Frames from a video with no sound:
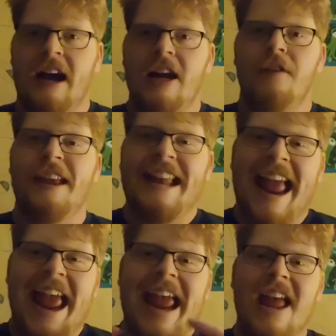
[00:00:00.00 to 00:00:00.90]
kind of
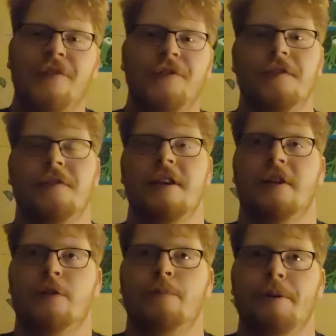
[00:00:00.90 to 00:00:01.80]
enhances the
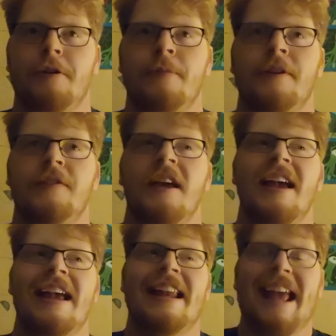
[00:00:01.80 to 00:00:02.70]
experiments,
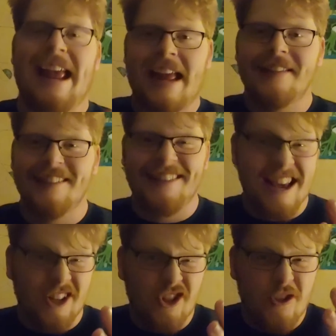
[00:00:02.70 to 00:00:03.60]
enhances
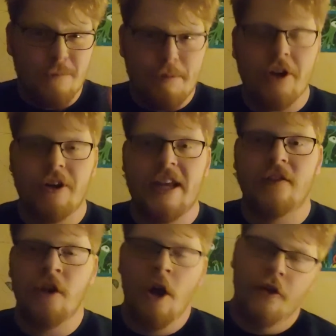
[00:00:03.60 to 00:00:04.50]
the
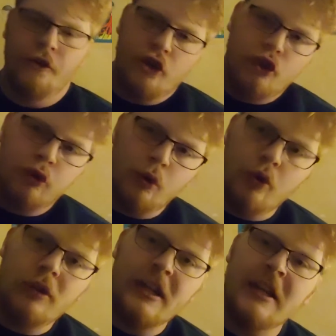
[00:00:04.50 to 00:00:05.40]
experience to
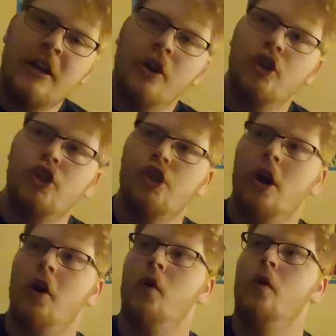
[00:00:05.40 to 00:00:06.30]
truly
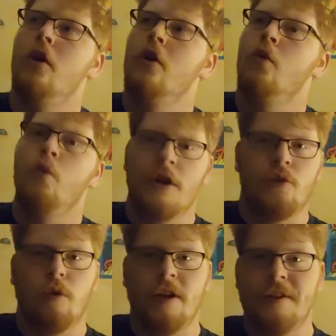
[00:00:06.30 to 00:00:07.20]
show
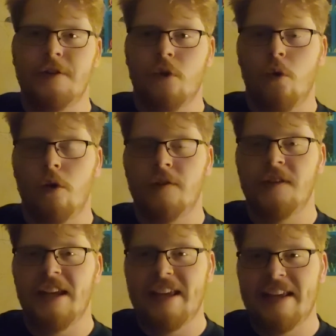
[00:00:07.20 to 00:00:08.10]
which one of these
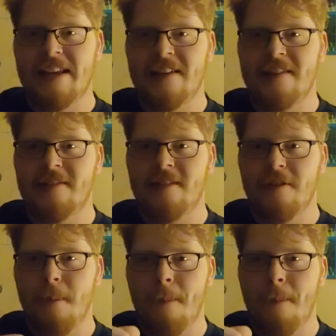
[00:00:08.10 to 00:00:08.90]
cords is the